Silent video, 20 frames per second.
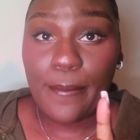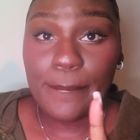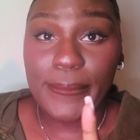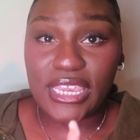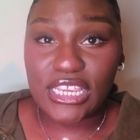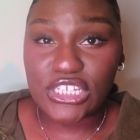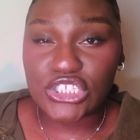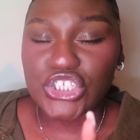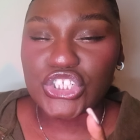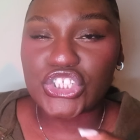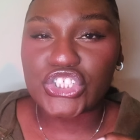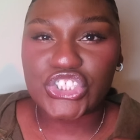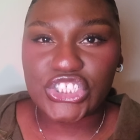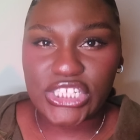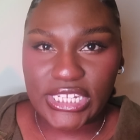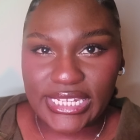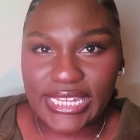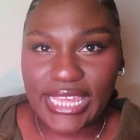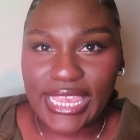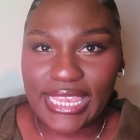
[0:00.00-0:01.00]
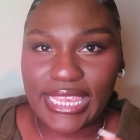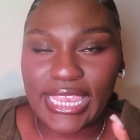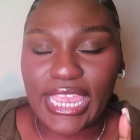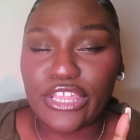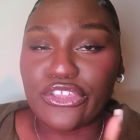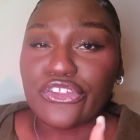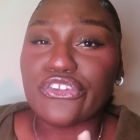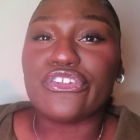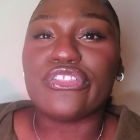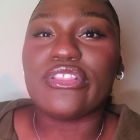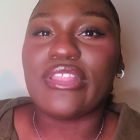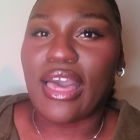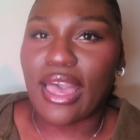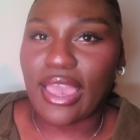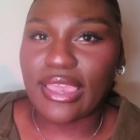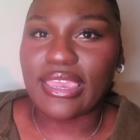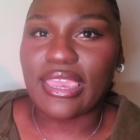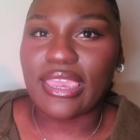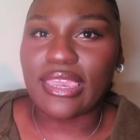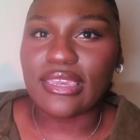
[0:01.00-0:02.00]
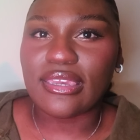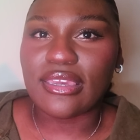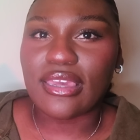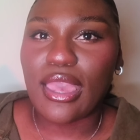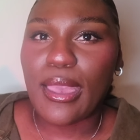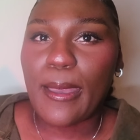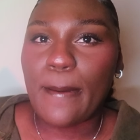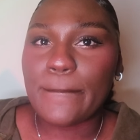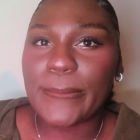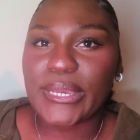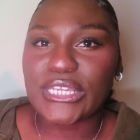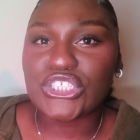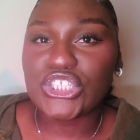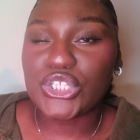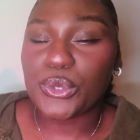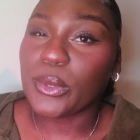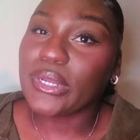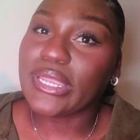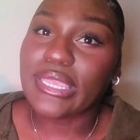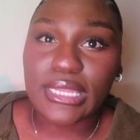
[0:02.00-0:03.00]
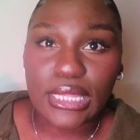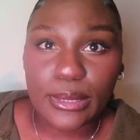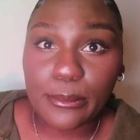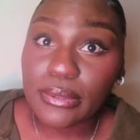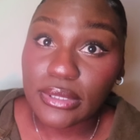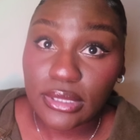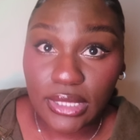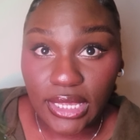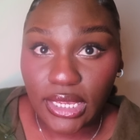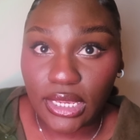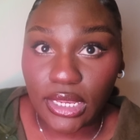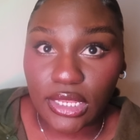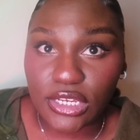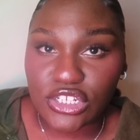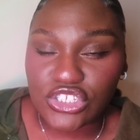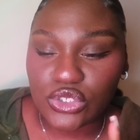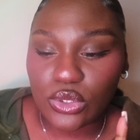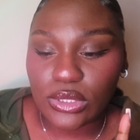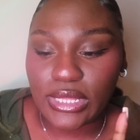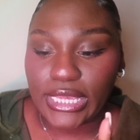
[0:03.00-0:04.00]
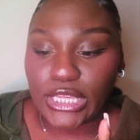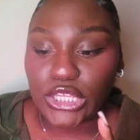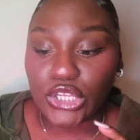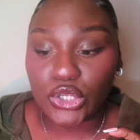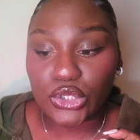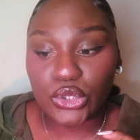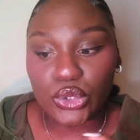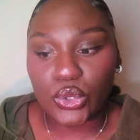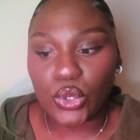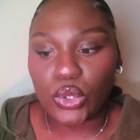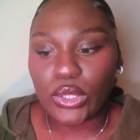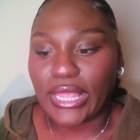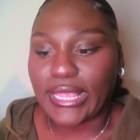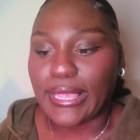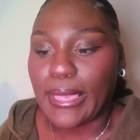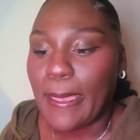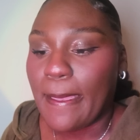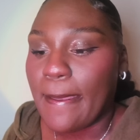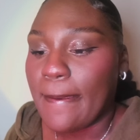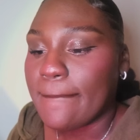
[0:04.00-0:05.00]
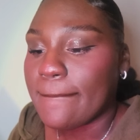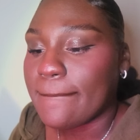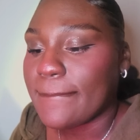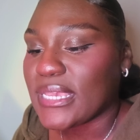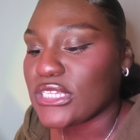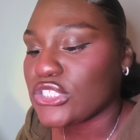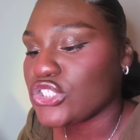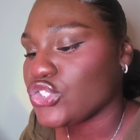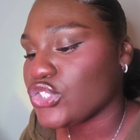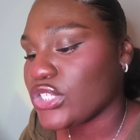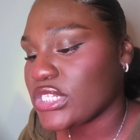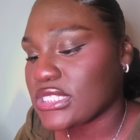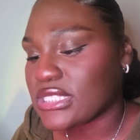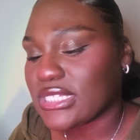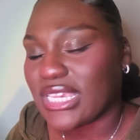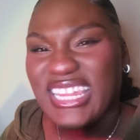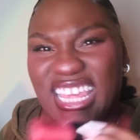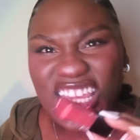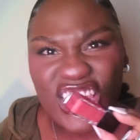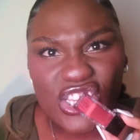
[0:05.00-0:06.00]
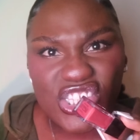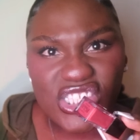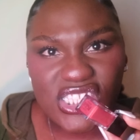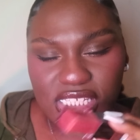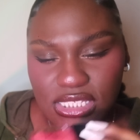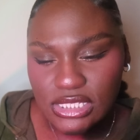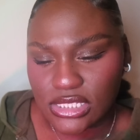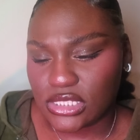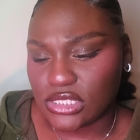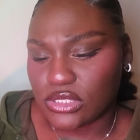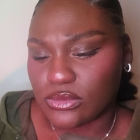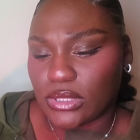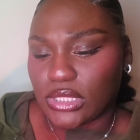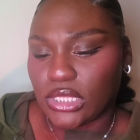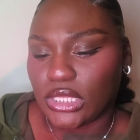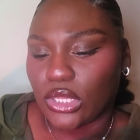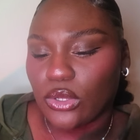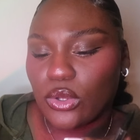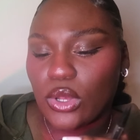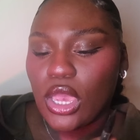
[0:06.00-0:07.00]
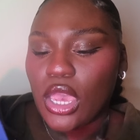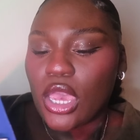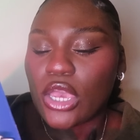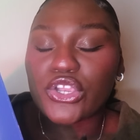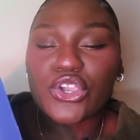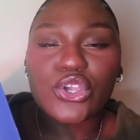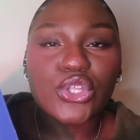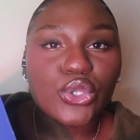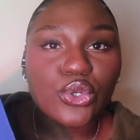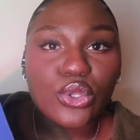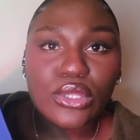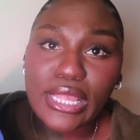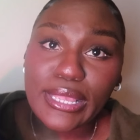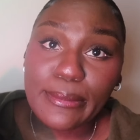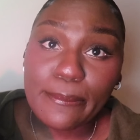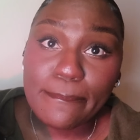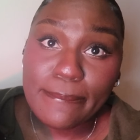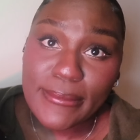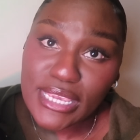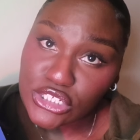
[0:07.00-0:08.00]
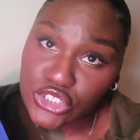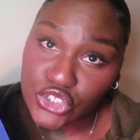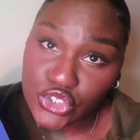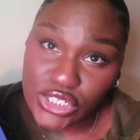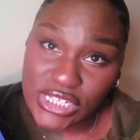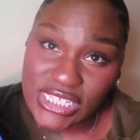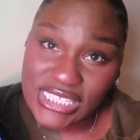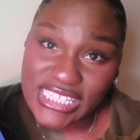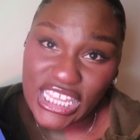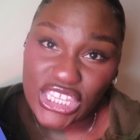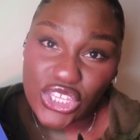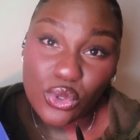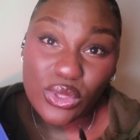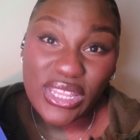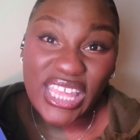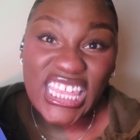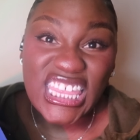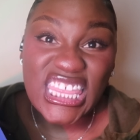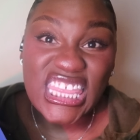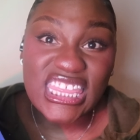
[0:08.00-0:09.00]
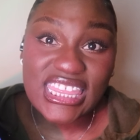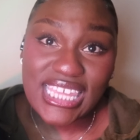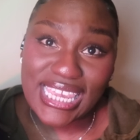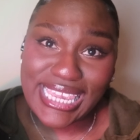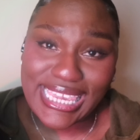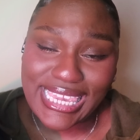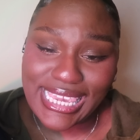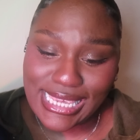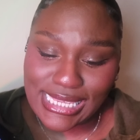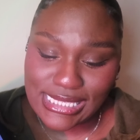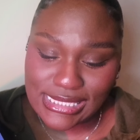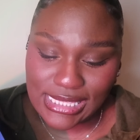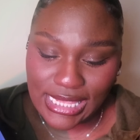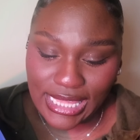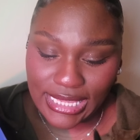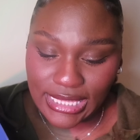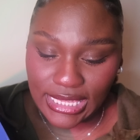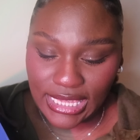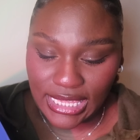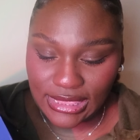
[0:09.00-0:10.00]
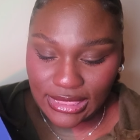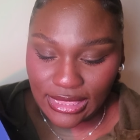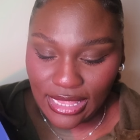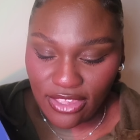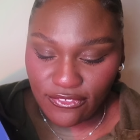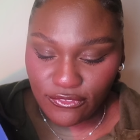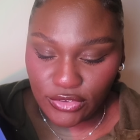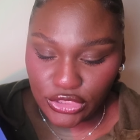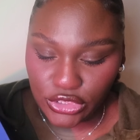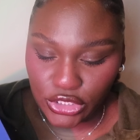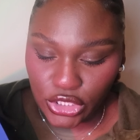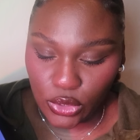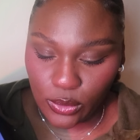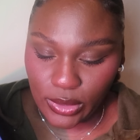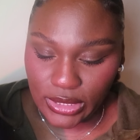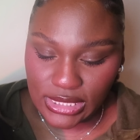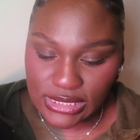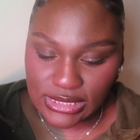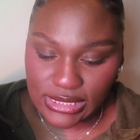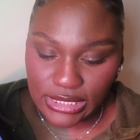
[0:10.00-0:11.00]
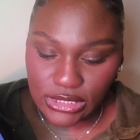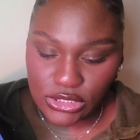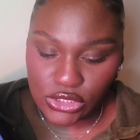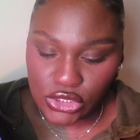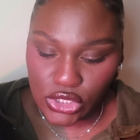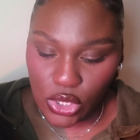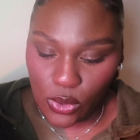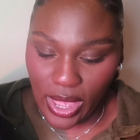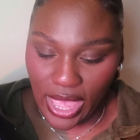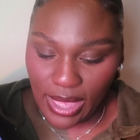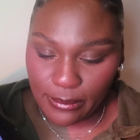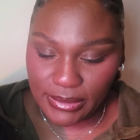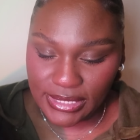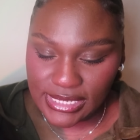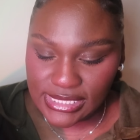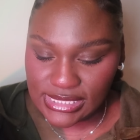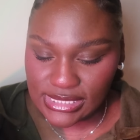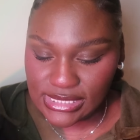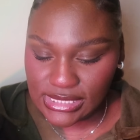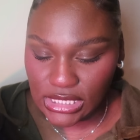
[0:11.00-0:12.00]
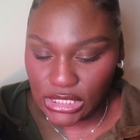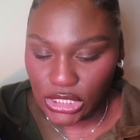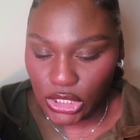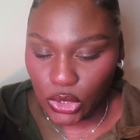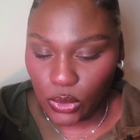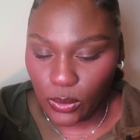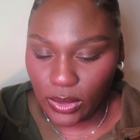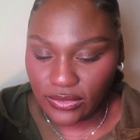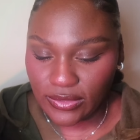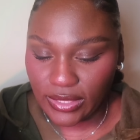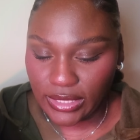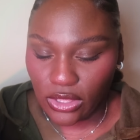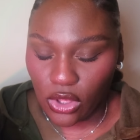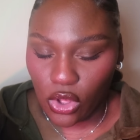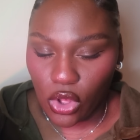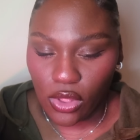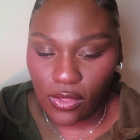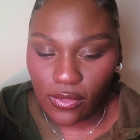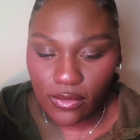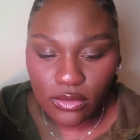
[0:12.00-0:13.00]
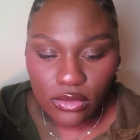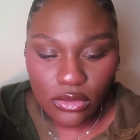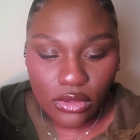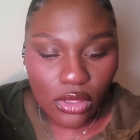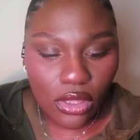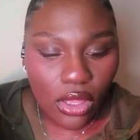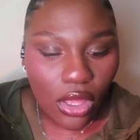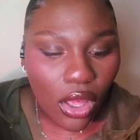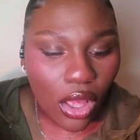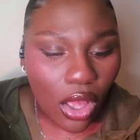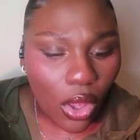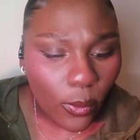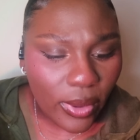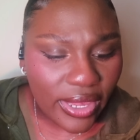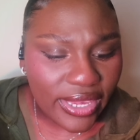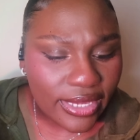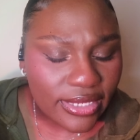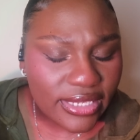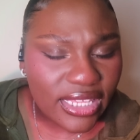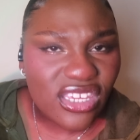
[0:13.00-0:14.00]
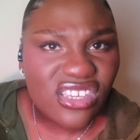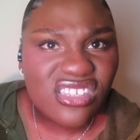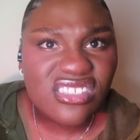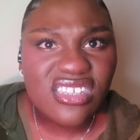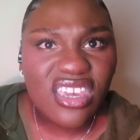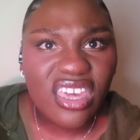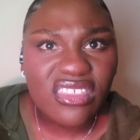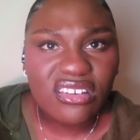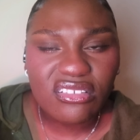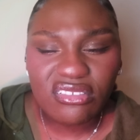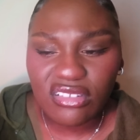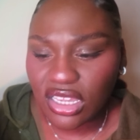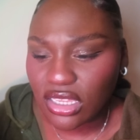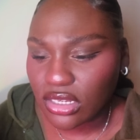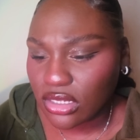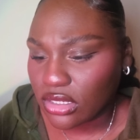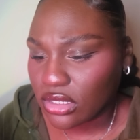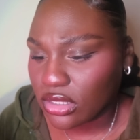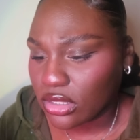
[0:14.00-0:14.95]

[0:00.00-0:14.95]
because you're cheating and you're lying, but you were getting played. So like your little like mistress, can I use this? This is really cute. Your little like mistress that you like think is like in love with you and is like so happy to see you and like all. Oh wait, can I use the other one?